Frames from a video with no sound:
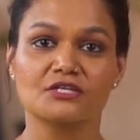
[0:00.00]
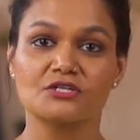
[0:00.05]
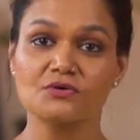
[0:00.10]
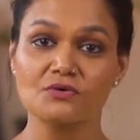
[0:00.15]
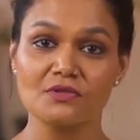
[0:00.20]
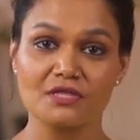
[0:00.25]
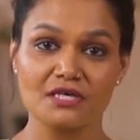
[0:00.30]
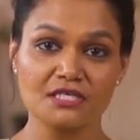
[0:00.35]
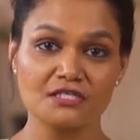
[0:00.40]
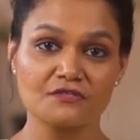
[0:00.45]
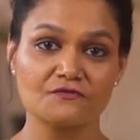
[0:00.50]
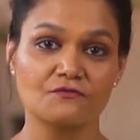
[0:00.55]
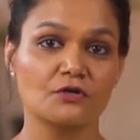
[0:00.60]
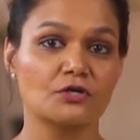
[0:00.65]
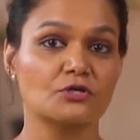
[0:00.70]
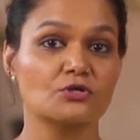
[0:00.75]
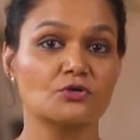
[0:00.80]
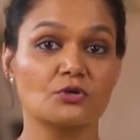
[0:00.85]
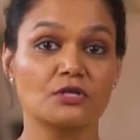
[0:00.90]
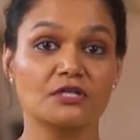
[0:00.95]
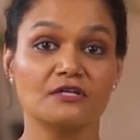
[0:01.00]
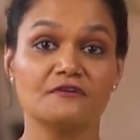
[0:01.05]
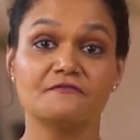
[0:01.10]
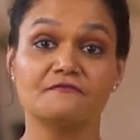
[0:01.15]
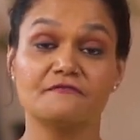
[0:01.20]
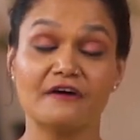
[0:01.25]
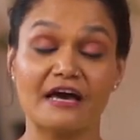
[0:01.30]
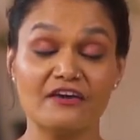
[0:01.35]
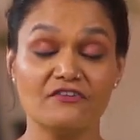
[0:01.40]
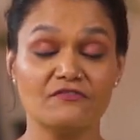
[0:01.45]
Do this for a total of
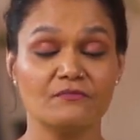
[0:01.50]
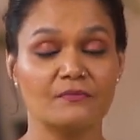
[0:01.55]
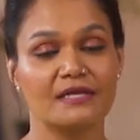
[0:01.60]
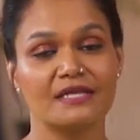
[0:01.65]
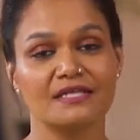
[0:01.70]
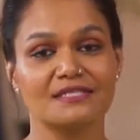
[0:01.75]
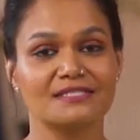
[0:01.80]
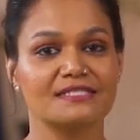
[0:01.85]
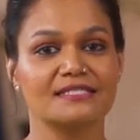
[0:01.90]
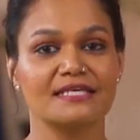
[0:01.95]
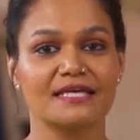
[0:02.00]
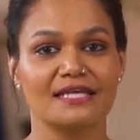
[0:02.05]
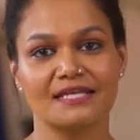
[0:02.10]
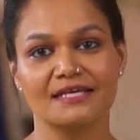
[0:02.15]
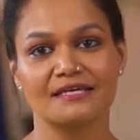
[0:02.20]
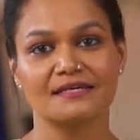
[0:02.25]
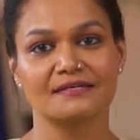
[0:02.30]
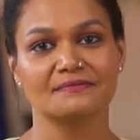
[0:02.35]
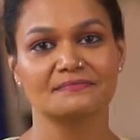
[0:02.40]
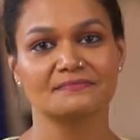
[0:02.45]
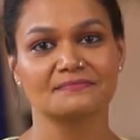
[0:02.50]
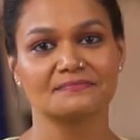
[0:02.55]
five minutes daily.